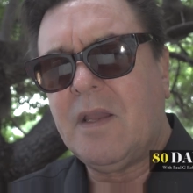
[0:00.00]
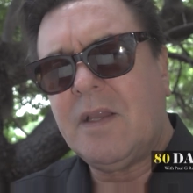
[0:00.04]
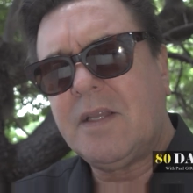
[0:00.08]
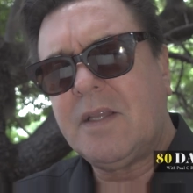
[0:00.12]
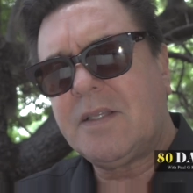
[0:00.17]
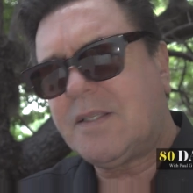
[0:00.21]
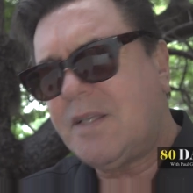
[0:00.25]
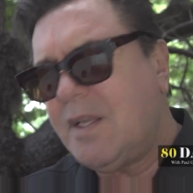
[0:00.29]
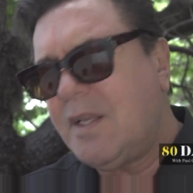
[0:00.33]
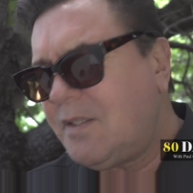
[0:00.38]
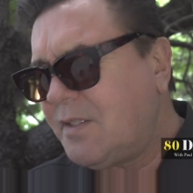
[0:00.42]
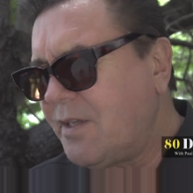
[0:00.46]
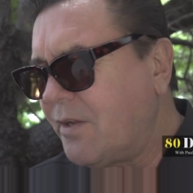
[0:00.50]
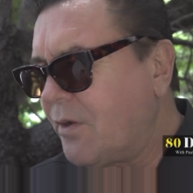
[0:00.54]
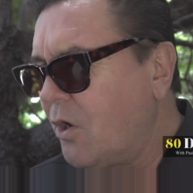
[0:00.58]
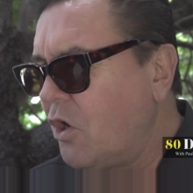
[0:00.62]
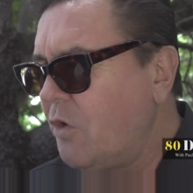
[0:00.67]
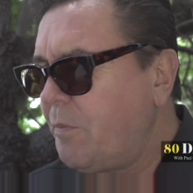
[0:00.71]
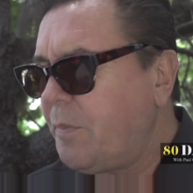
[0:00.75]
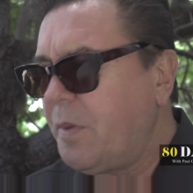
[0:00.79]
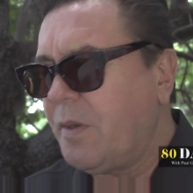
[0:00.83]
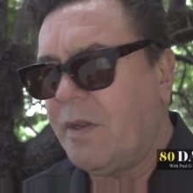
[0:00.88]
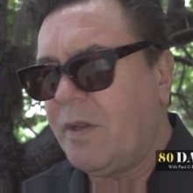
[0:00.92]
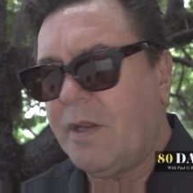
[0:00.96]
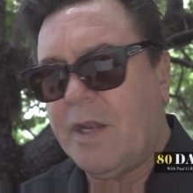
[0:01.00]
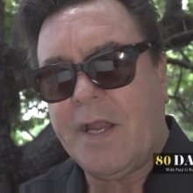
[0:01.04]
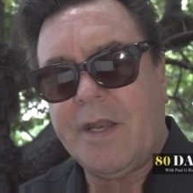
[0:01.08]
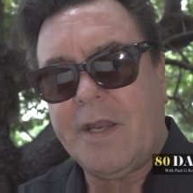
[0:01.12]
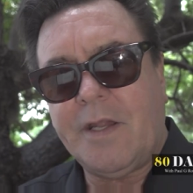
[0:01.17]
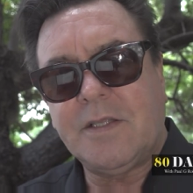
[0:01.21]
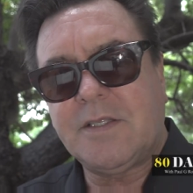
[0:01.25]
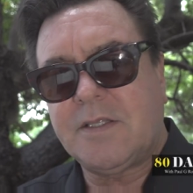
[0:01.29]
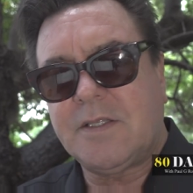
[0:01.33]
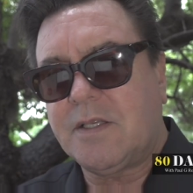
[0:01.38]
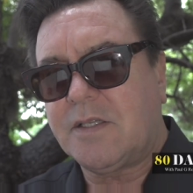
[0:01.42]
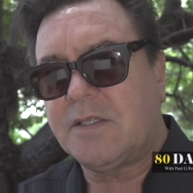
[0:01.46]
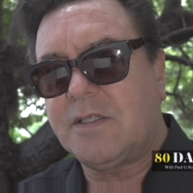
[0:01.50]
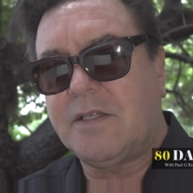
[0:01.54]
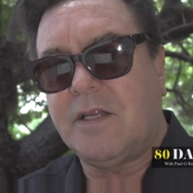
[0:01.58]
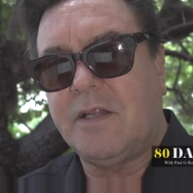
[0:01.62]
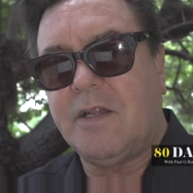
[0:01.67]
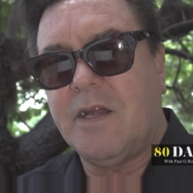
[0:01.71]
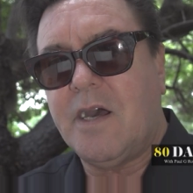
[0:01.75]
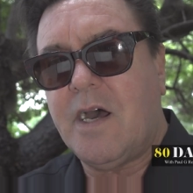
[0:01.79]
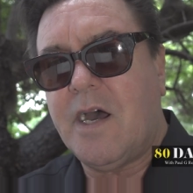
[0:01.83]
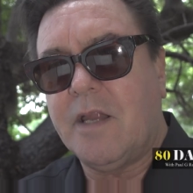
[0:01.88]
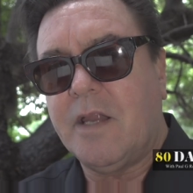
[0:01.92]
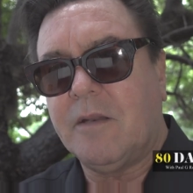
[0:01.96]
since it opened in eighteen
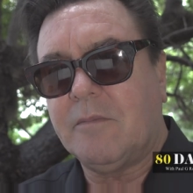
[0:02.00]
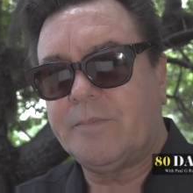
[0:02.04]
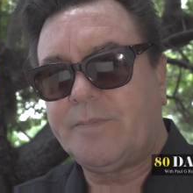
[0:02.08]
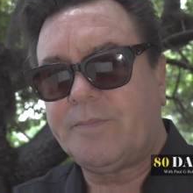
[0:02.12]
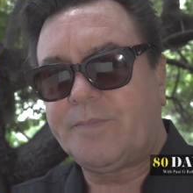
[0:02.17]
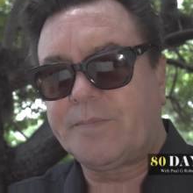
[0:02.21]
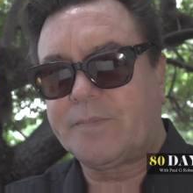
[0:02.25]
sixty-nine.